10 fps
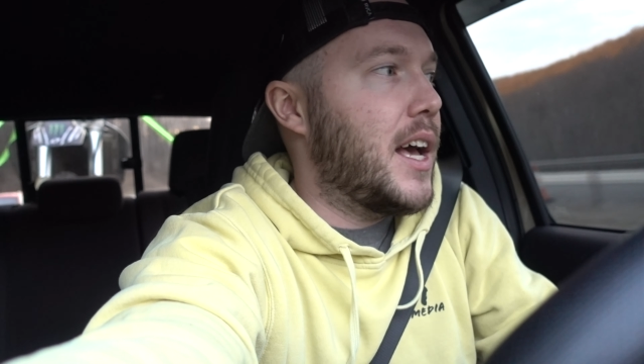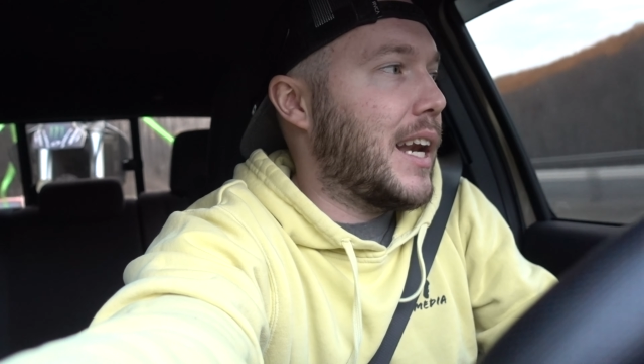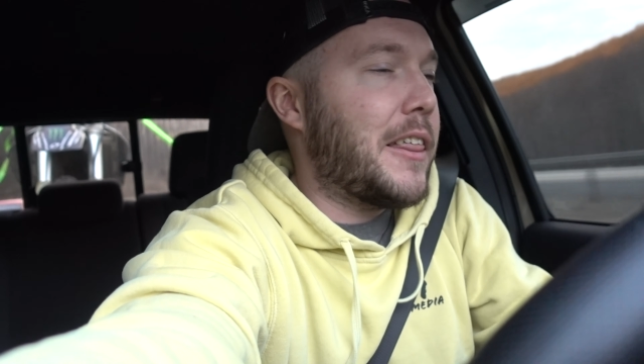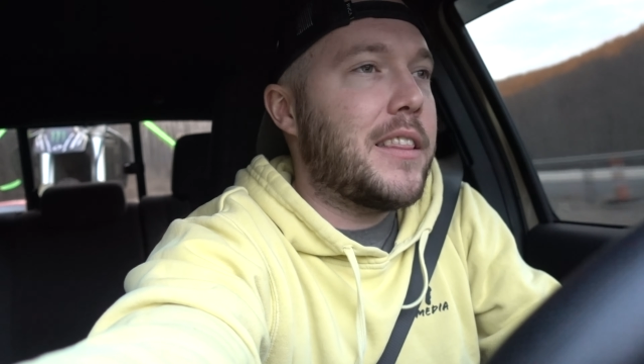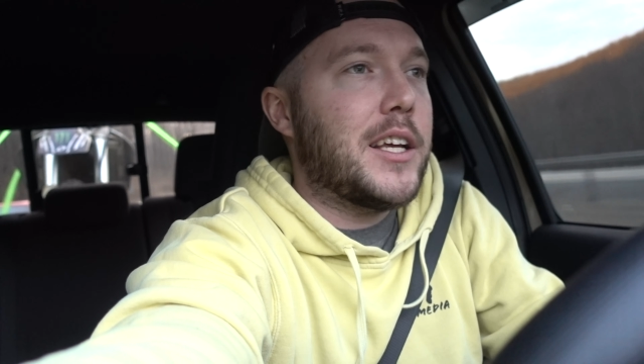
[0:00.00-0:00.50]

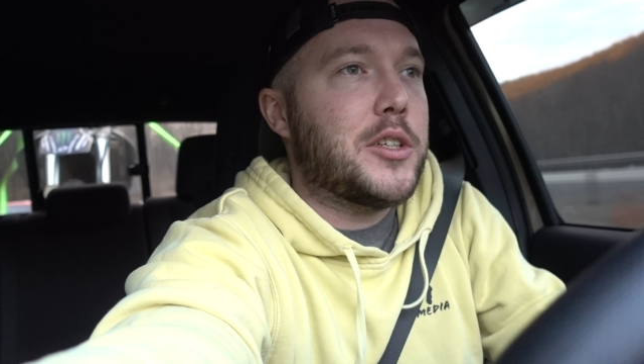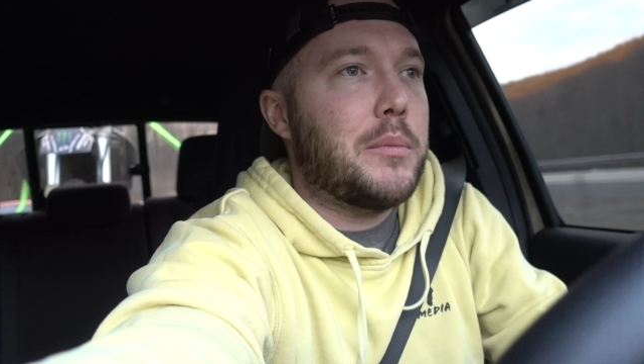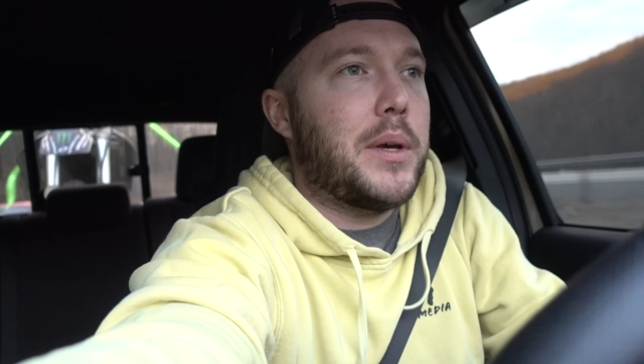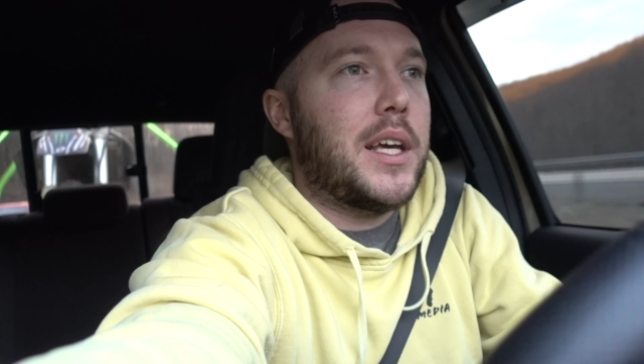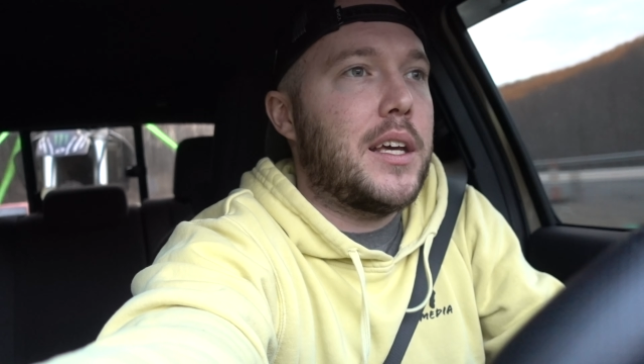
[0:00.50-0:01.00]
Nothing that
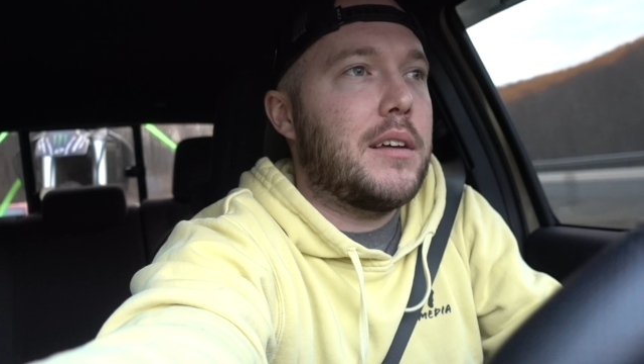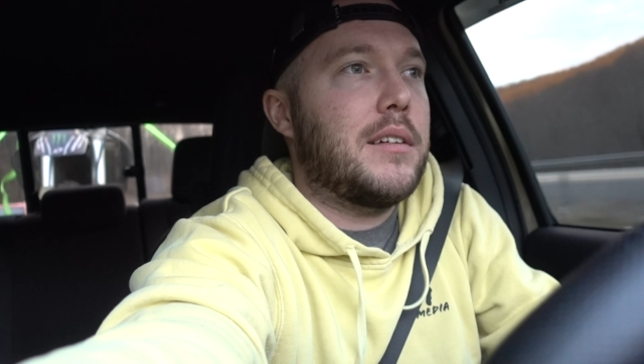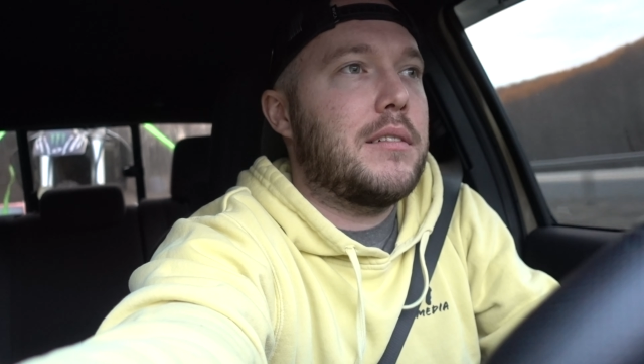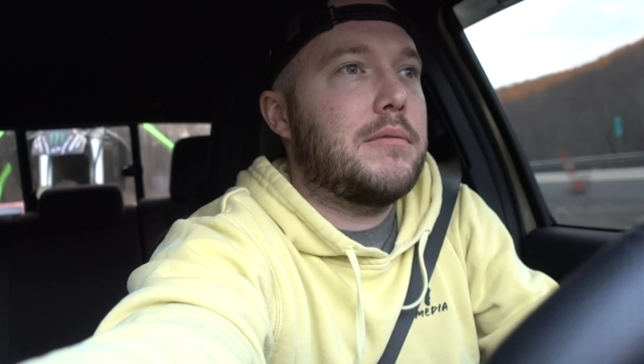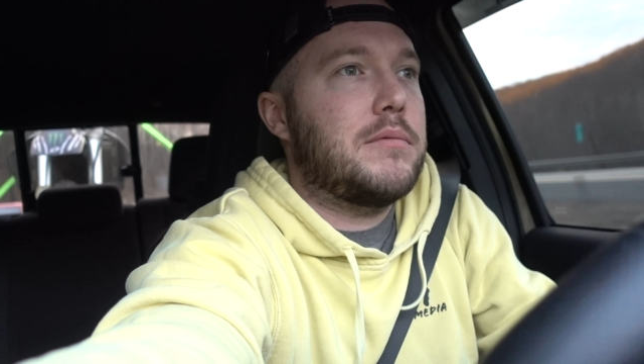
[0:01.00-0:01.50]
should be,
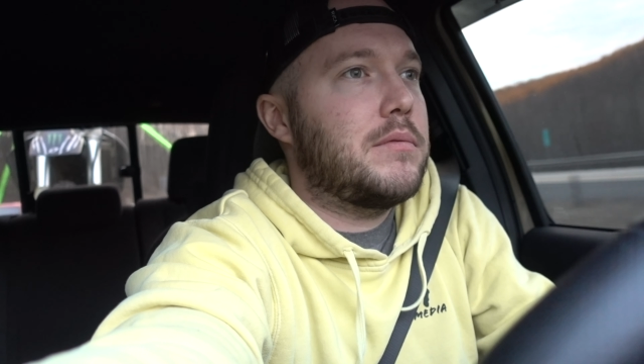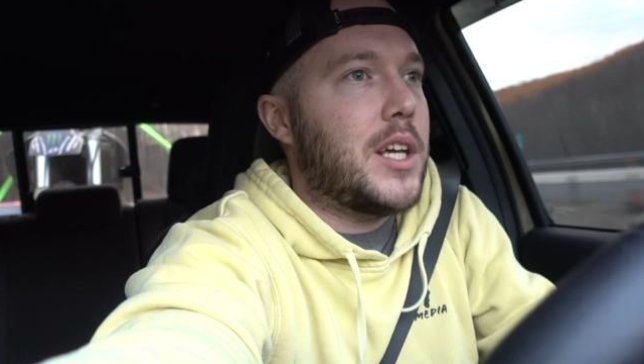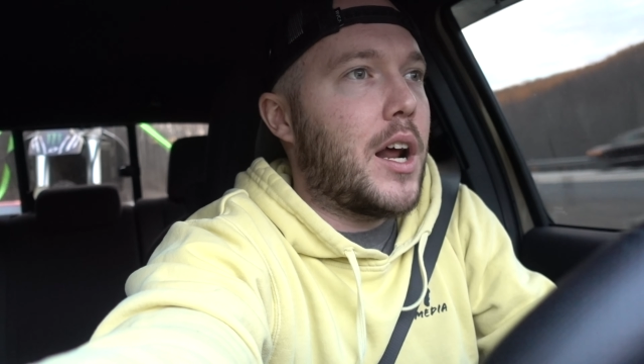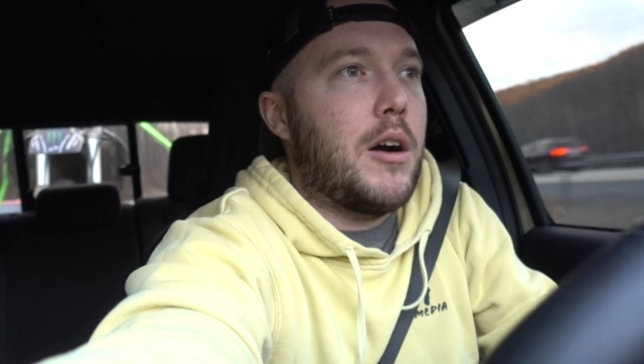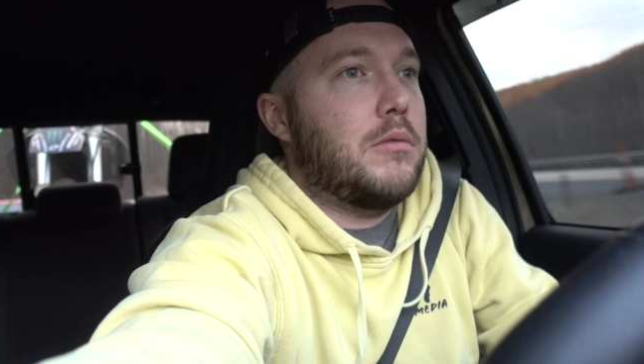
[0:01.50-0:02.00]

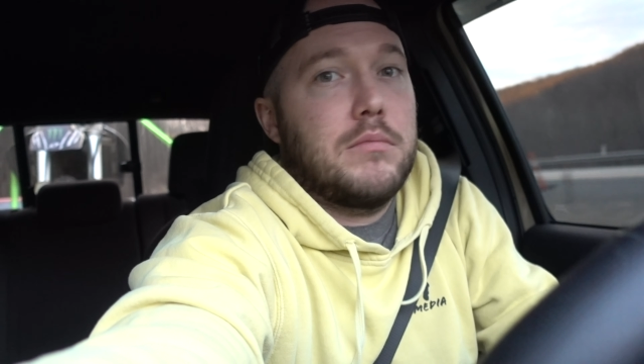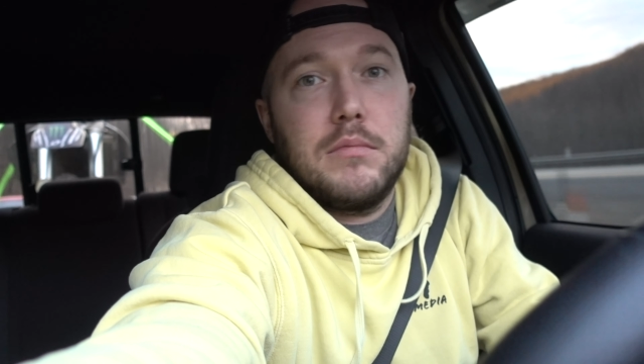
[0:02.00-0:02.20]
you know,